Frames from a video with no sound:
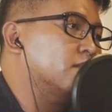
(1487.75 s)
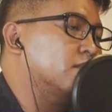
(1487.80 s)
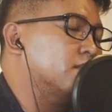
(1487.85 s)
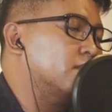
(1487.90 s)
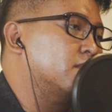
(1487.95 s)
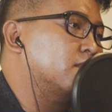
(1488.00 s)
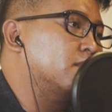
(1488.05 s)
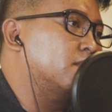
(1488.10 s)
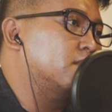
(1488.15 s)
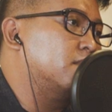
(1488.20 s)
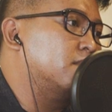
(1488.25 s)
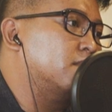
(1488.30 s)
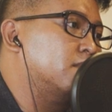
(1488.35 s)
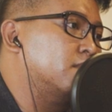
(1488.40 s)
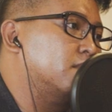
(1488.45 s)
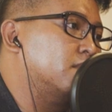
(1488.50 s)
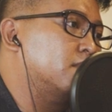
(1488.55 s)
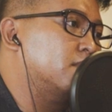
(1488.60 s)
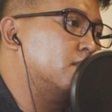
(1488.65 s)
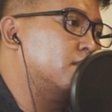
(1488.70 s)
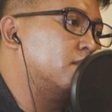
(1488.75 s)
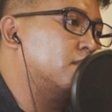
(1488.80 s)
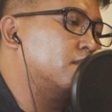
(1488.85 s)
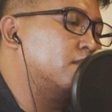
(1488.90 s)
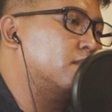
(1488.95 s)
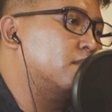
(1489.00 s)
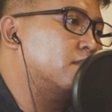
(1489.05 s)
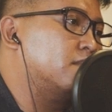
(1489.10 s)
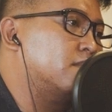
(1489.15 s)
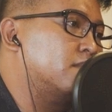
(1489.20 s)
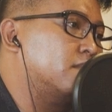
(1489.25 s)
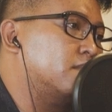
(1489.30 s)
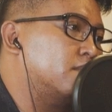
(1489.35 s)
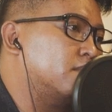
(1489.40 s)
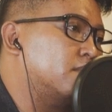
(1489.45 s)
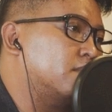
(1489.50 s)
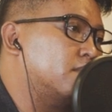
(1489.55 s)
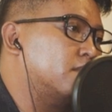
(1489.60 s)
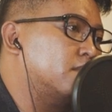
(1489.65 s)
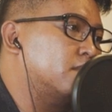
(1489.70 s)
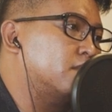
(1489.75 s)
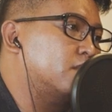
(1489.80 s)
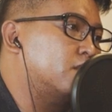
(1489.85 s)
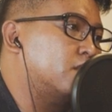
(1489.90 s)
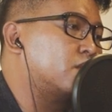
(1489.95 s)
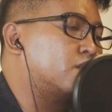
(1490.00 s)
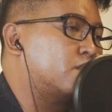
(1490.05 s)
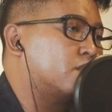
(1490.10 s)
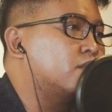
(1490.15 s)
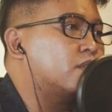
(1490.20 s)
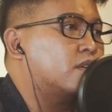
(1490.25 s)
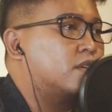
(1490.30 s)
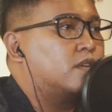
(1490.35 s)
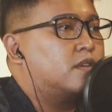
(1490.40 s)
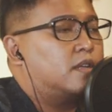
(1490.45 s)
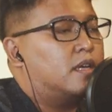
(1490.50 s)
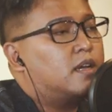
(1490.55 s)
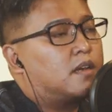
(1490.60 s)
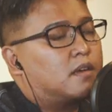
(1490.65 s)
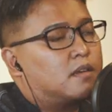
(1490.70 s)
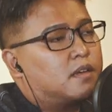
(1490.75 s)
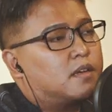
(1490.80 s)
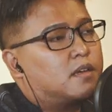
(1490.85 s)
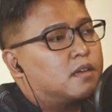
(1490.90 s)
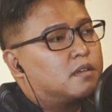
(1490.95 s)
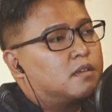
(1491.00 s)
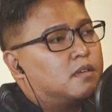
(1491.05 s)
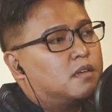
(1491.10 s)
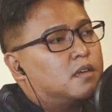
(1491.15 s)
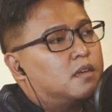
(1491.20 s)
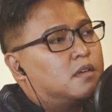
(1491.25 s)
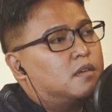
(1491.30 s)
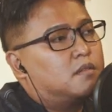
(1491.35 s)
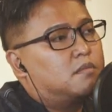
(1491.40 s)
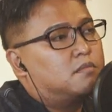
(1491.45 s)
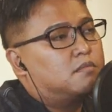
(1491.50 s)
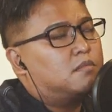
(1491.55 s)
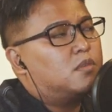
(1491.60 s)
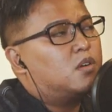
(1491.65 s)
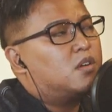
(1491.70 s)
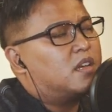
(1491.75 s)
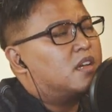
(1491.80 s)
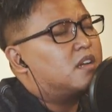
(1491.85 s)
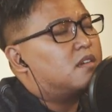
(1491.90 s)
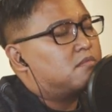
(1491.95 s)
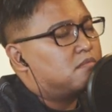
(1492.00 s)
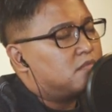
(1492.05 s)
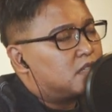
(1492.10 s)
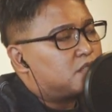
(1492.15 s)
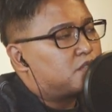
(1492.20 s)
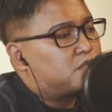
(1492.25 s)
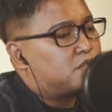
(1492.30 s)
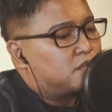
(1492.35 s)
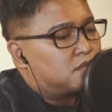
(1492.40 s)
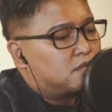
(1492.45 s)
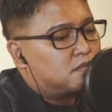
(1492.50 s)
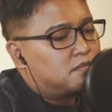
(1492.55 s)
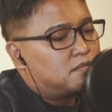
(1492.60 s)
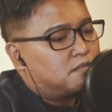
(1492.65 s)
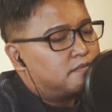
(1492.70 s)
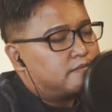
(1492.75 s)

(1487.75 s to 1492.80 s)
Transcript: whether the, your first uh, visit was true or was not. Was true or not. Yeah, yeah. Well, yeah, that's true.